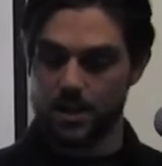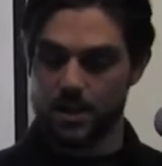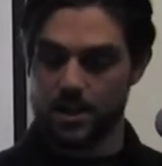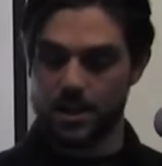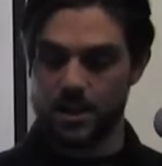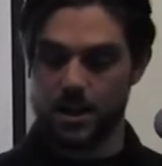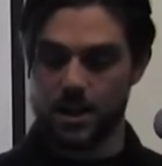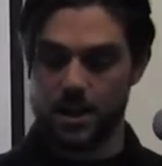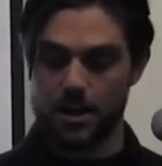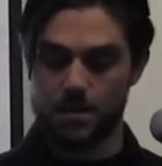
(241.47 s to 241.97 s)

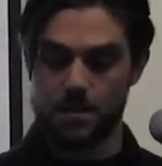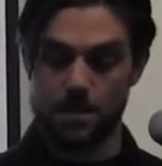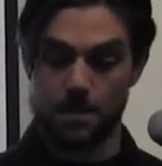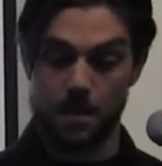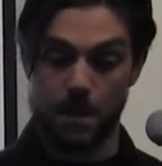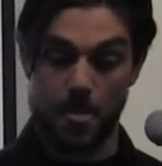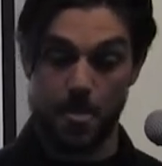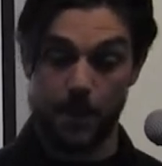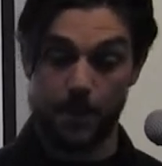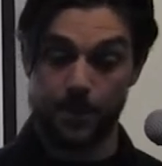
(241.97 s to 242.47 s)
Um,
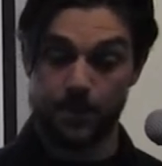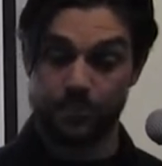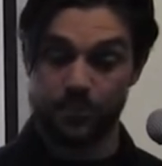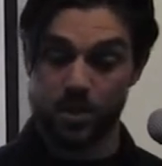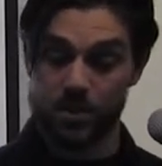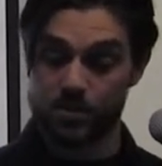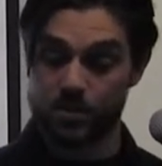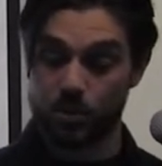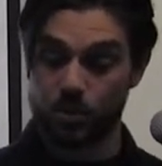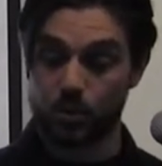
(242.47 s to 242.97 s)

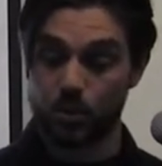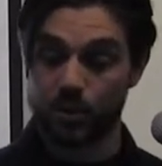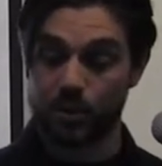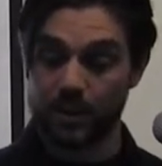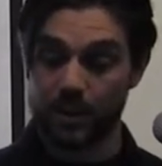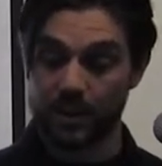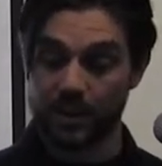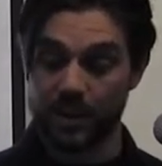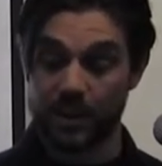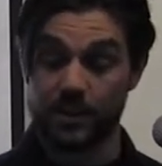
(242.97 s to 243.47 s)
so to
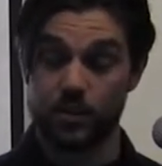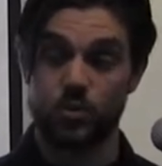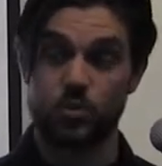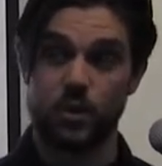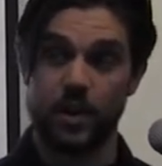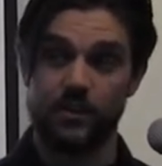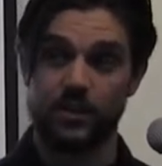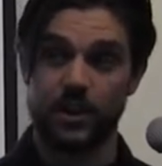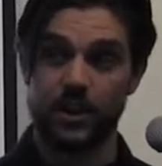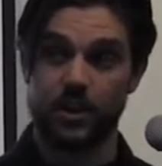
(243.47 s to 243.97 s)
think and uh,
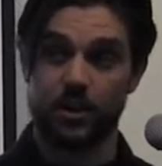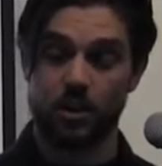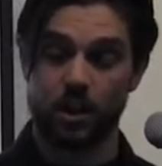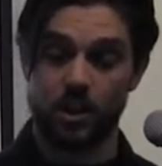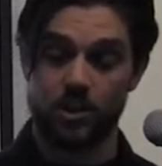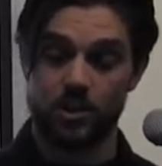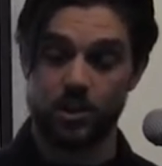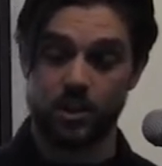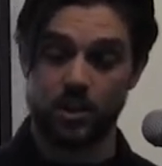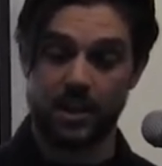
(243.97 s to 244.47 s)
to have an
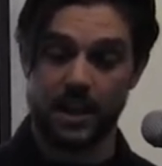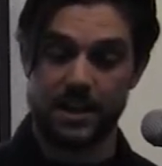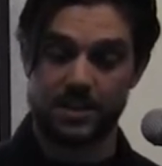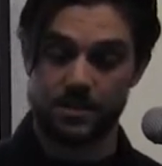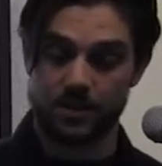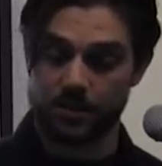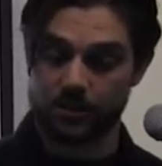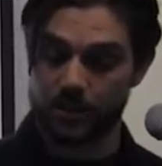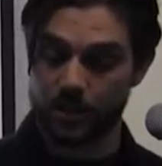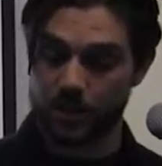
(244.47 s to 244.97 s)
ecological
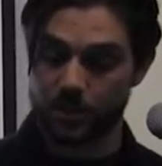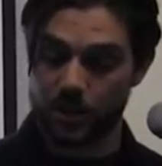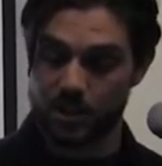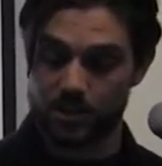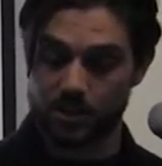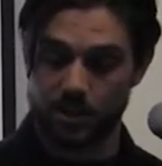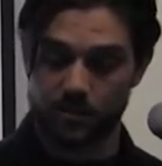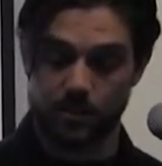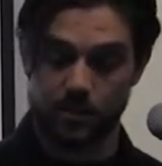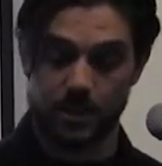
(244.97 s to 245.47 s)
lens of the
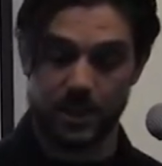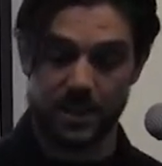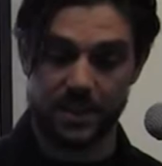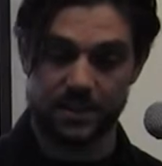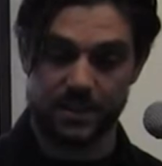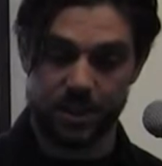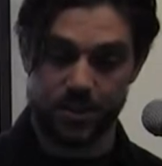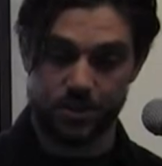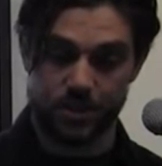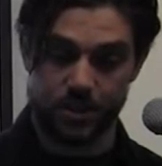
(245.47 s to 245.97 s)
question of
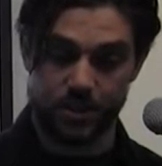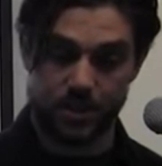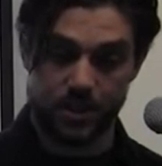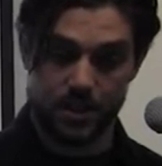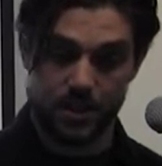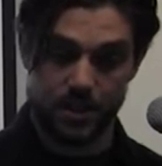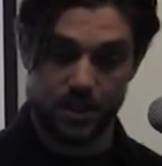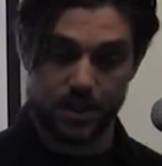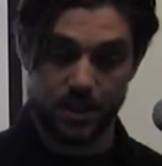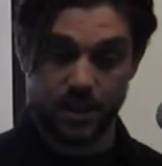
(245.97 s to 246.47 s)
urbanization,
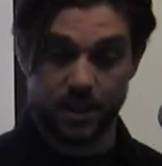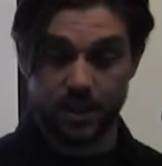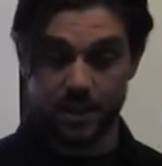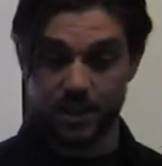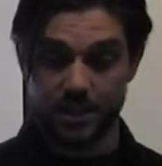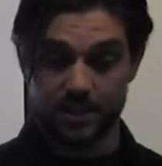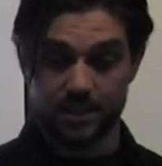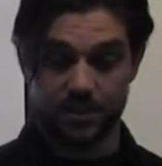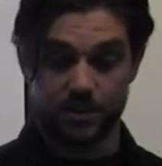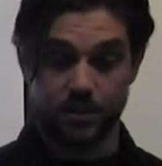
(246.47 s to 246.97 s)

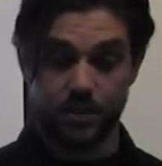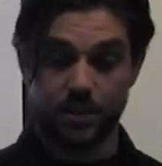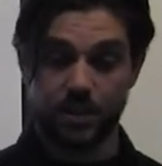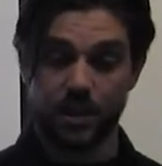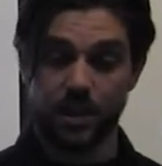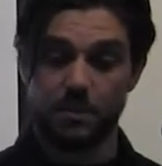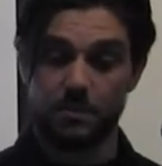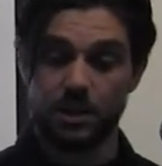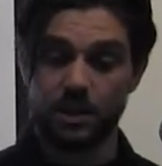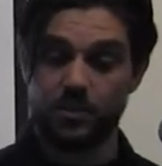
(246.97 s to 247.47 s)
it's to
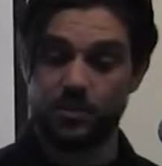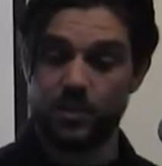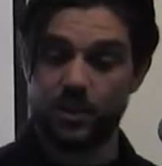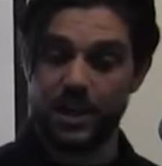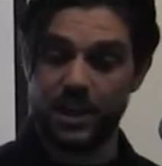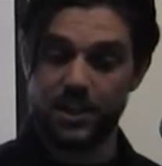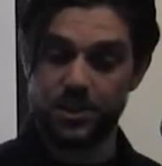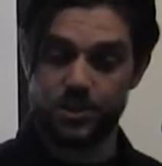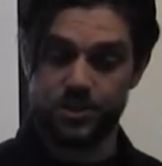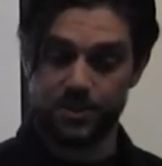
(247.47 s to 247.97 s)
think about the
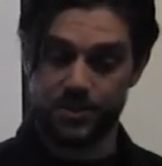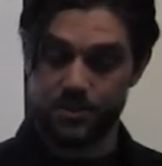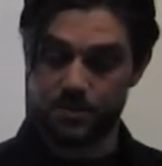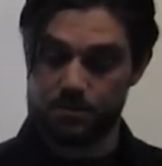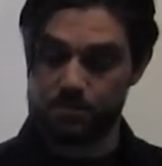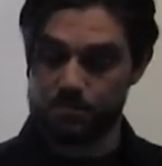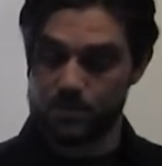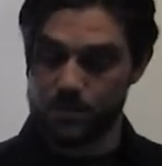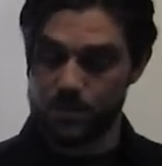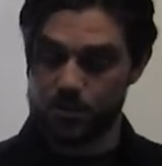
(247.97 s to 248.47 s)
relations,
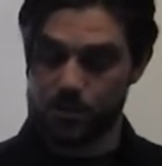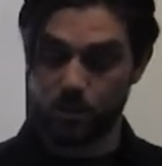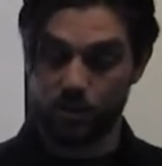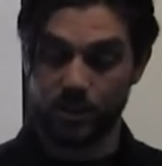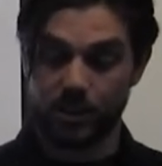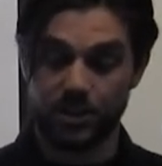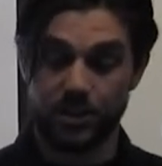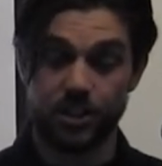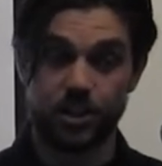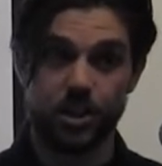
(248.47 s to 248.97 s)
so
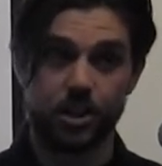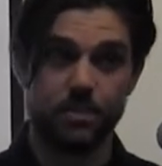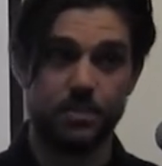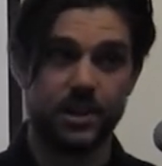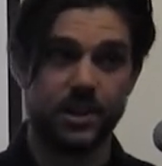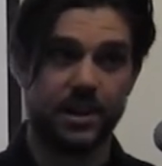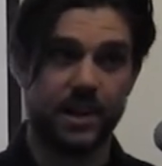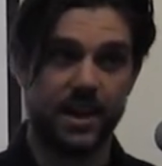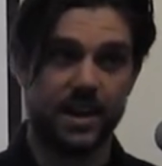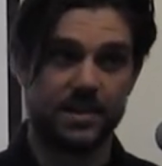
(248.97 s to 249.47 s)
that the
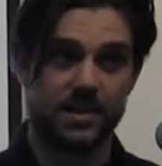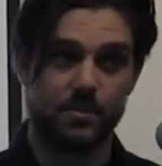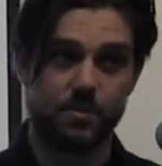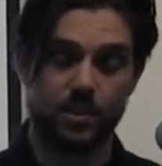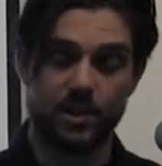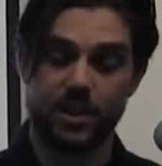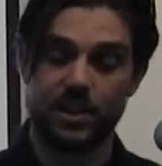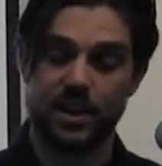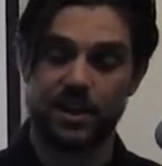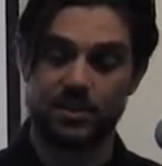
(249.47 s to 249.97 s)
urban has
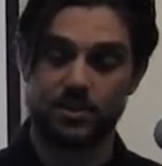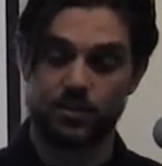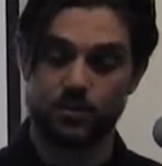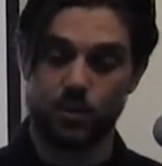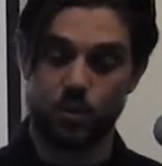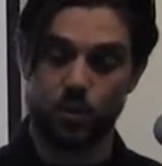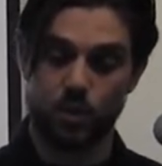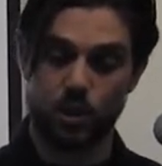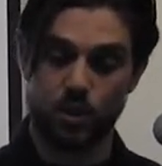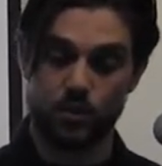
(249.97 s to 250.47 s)
with the rest
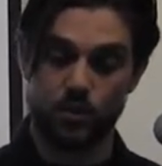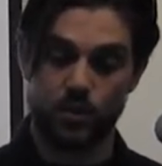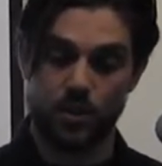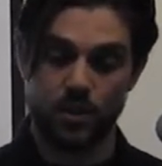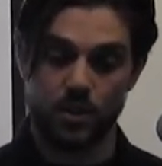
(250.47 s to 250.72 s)
of the world.